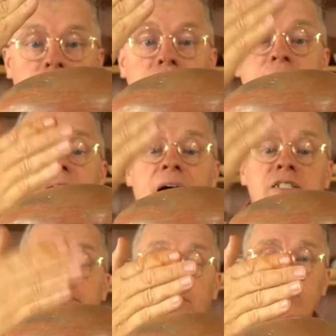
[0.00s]
and then as
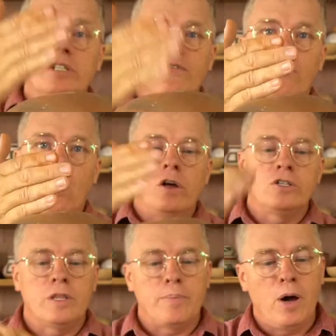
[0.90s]
it burns, it falls
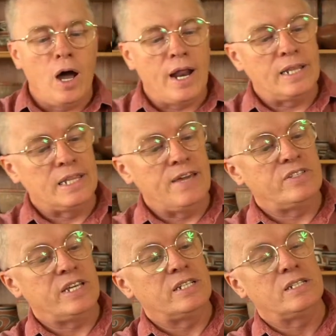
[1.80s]
on the pot, and it leaves
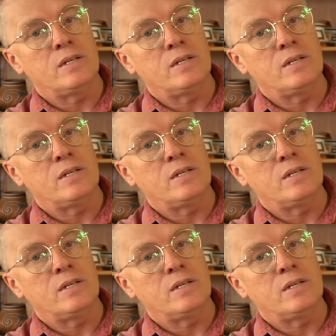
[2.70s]
these,